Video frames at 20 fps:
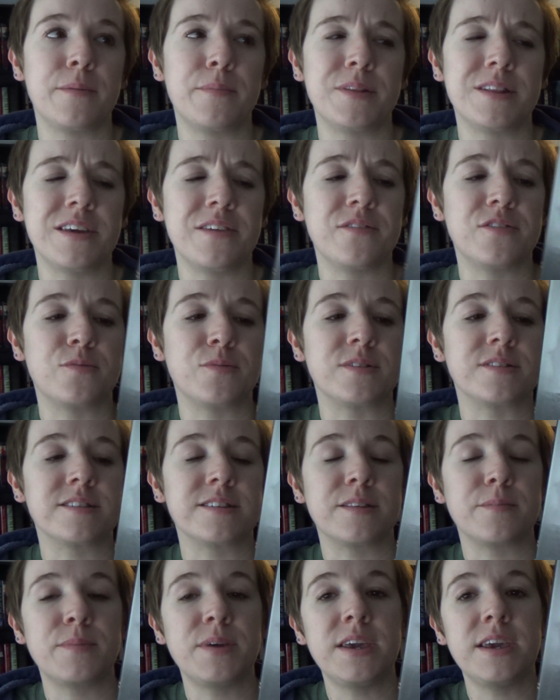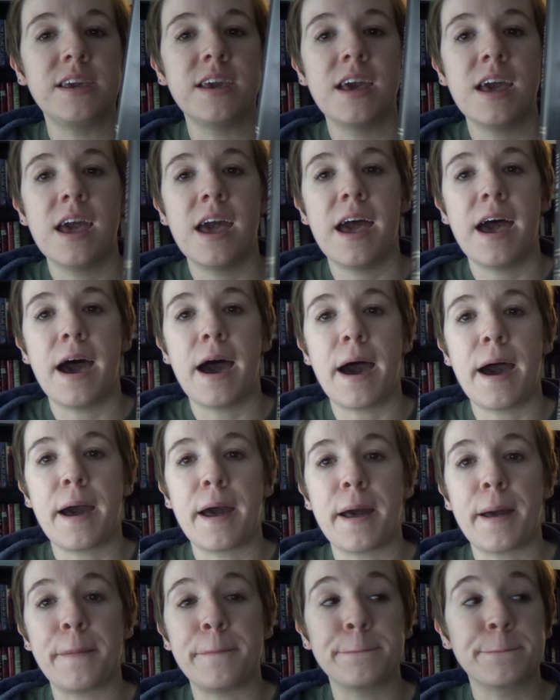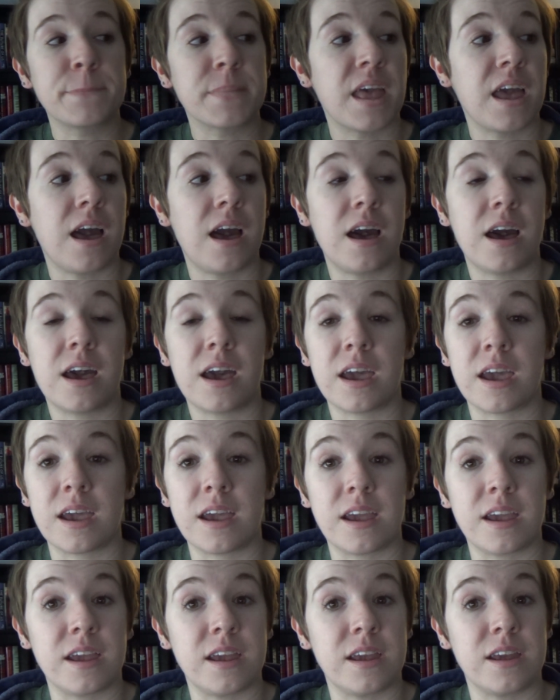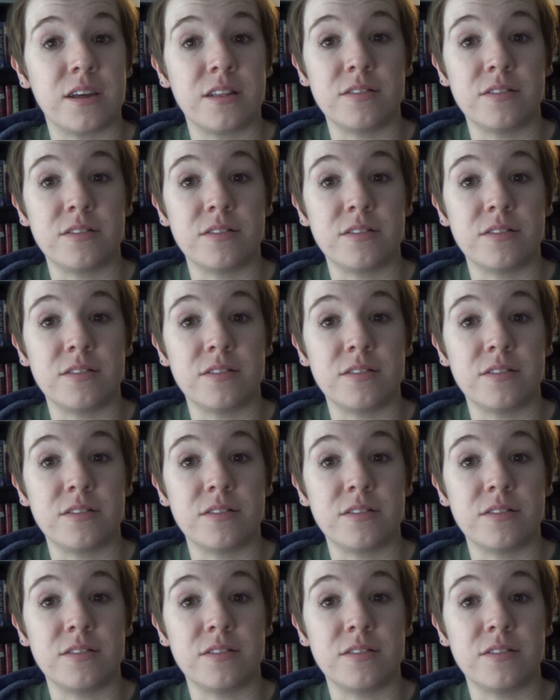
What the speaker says: I believe is what it's going to be. I